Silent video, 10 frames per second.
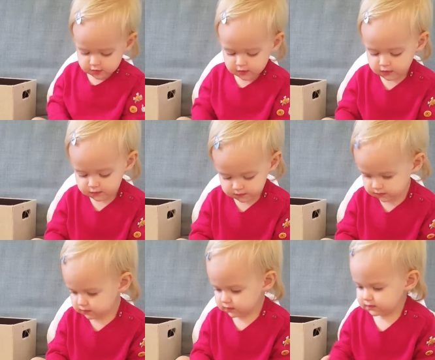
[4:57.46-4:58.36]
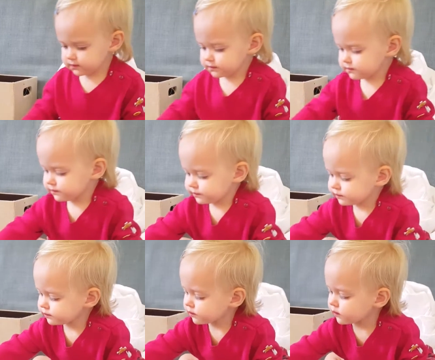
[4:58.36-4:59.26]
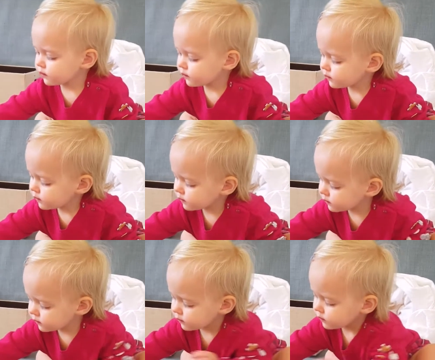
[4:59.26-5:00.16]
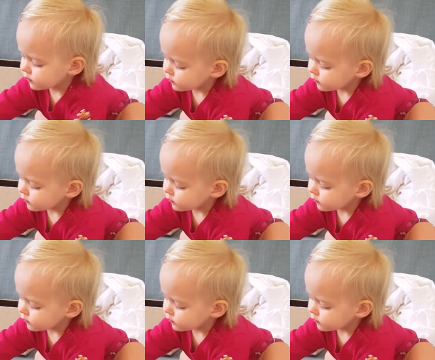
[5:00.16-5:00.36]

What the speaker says: Nobody speaks.